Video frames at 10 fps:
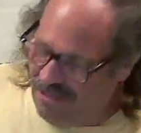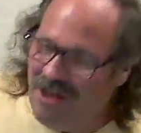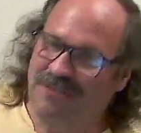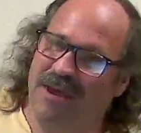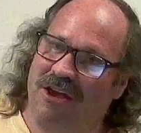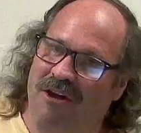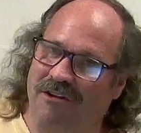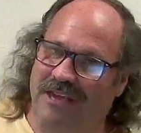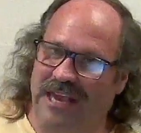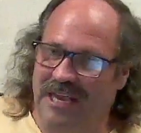I lost my
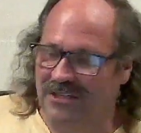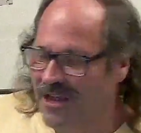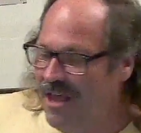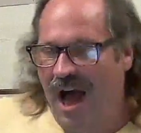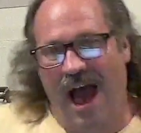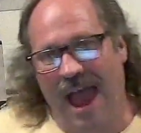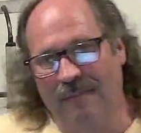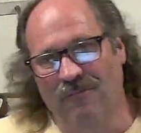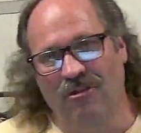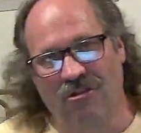car keys.
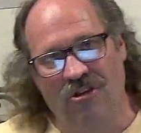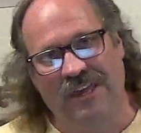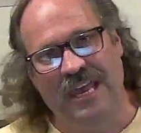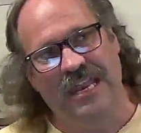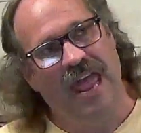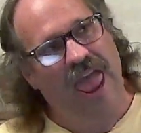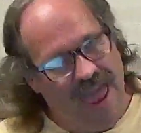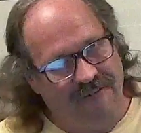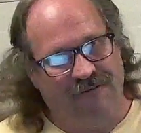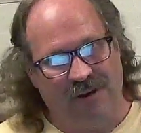I'm looking
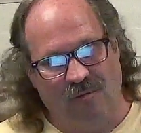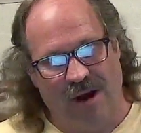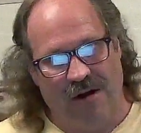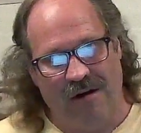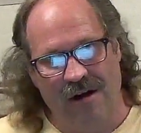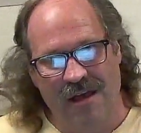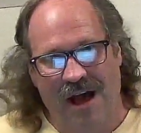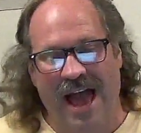everywhere.